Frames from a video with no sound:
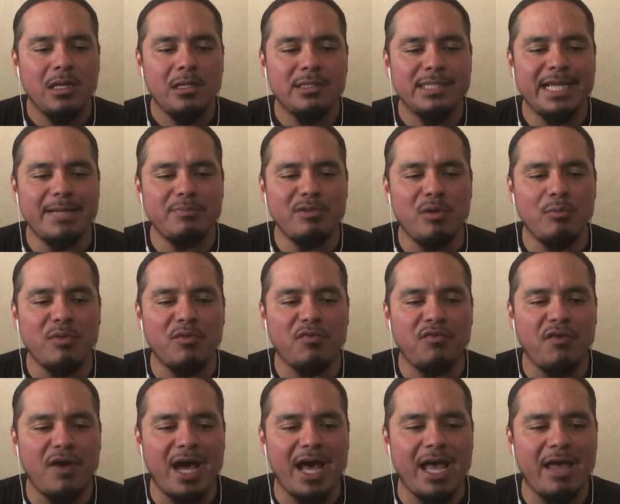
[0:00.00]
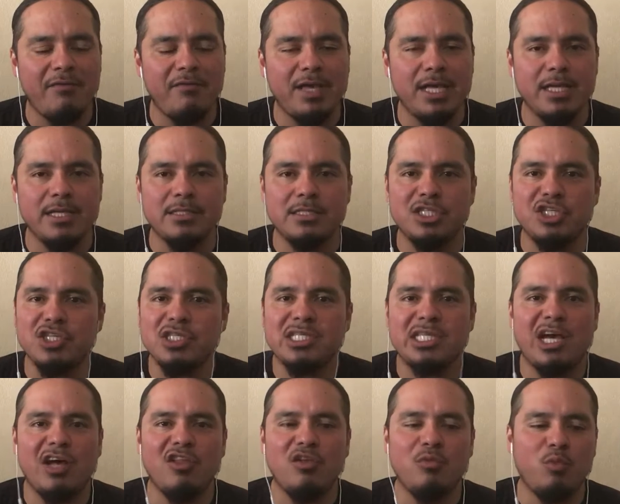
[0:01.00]
Tip number 5 is just
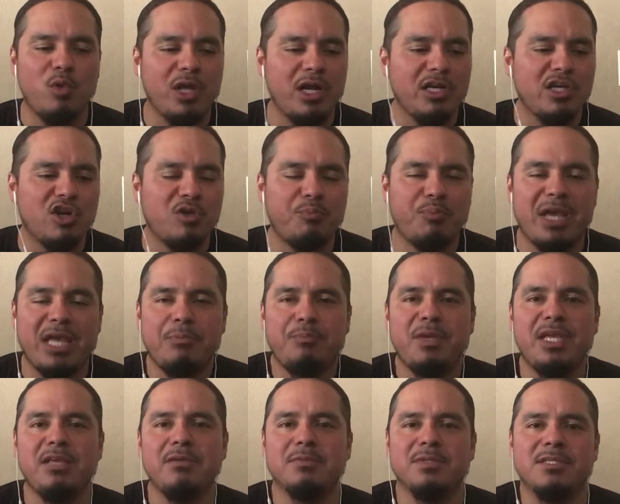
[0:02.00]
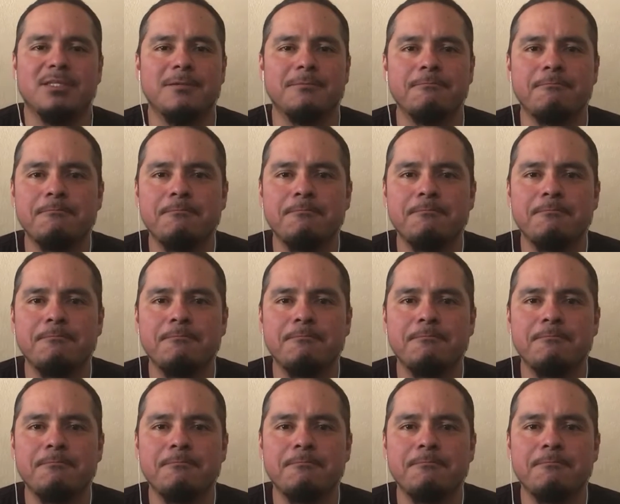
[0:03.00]
tell them what are your pet peeves.